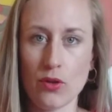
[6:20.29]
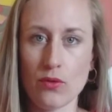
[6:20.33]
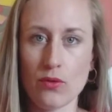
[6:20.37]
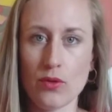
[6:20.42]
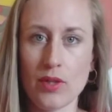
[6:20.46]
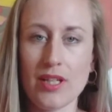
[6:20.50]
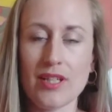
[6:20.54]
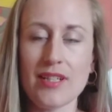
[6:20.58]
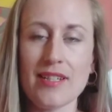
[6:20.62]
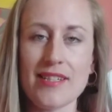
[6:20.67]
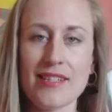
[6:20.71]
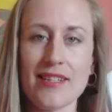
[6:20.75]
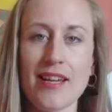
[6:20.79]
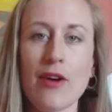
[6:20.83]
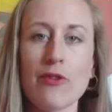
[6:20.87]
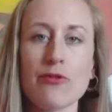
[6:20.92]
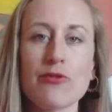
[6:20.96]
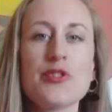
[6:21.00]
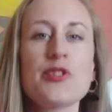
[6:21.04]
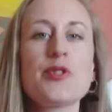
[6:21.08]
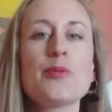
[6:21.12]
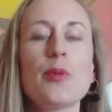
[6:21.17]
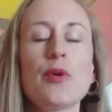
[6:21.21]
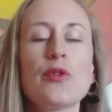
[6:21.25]
It is our
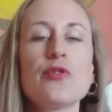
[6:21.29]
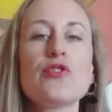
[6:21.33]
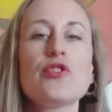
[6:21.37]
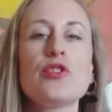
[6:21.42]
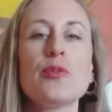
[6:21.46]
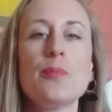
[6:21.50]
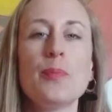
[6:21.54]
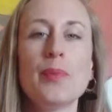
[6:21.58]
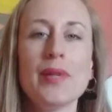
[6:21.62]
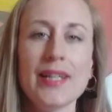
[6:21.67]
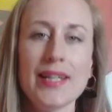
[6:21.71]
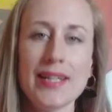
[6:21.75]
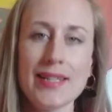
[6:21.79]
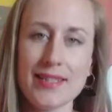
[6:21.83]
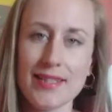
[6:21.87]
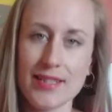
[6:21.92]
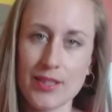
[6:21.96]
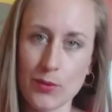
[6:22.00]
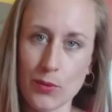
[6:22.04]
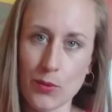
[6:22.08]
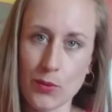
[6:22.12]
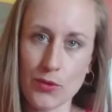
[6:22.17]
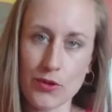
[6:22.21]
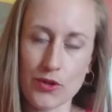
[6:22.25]
responsibility
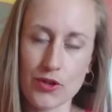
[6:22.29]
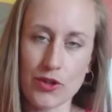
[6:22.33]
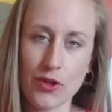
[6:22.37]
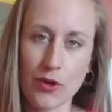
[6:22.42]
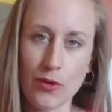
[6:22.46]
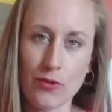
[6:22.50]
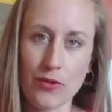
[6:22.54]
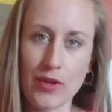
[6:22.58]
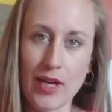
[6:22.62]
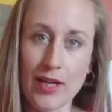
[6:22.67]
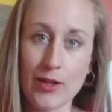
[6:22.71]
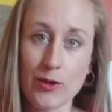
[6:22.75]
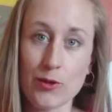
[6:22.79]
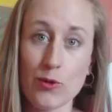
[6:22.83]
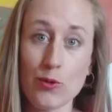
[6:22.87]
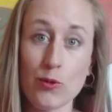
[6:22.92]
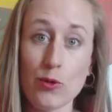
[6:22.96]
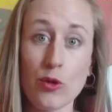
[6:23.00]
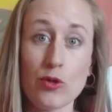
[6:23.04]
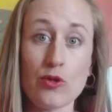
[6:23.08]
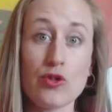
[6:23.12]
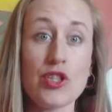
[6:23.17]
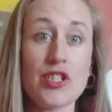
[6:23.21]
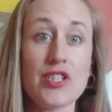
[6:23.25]
also then to
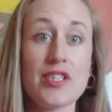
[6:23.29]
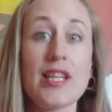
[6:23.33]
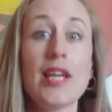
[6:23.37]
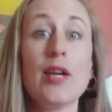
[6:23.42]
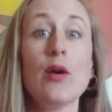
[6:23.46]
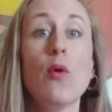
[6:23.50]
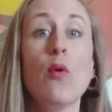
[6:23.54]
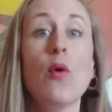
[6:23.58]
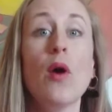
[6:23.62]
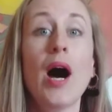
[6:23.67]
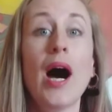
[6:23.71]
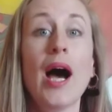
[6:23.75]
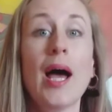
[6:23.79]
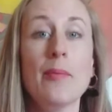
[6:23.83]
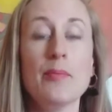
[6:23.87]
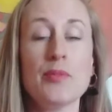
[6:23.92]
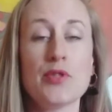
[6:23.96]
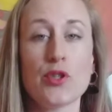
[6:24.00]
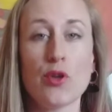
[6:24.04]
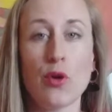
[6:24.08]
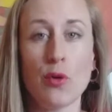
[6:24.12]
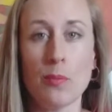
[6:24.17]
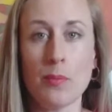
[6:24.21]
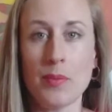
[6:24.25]
not just say, oh, I'm
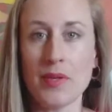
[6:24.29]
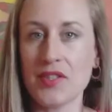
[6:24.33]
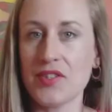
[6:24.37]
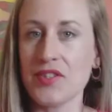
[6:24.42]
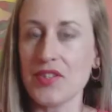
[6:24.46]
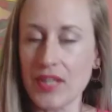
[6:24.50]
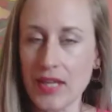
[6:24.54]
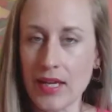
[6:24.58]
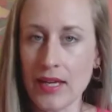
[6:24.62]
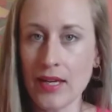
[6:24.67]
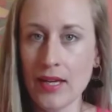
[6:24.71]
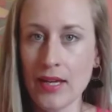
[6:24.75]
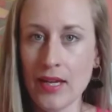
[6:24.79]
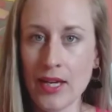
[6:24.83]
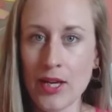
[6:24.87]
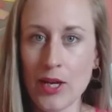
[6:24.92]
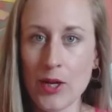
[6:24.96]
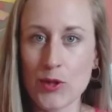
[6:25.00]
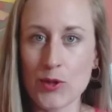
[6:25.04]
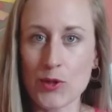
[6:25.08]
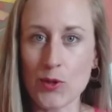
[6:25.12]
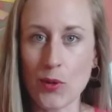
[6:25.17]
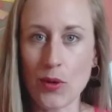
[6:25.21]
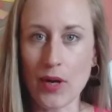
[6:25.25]
so busy,
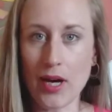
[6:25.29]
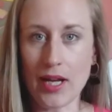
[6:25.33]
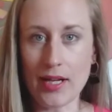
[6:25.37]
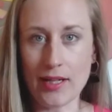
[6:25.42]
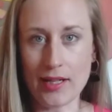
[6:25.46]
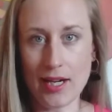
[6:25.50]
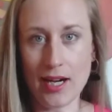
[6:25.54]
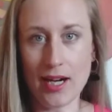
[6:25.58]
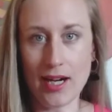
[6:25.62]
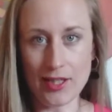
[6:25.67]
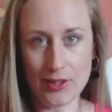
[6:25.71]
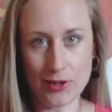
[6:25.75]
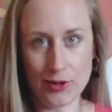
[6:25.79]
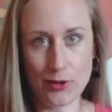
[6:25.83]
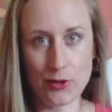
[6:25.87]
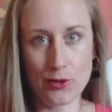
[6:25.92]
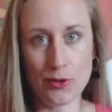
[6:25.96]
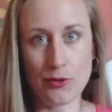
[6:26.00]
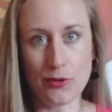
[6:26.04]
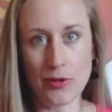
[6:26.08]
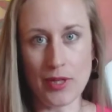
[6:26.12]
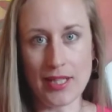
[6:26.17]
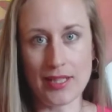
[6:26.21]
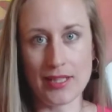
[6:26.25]
so I can't do
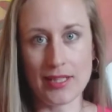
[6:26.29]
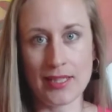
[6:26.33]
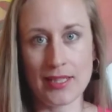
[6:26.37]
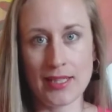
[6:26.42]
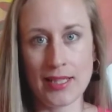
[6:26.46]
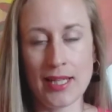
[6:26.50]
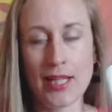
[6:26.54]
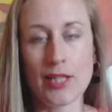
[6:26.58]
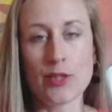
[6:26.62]
it.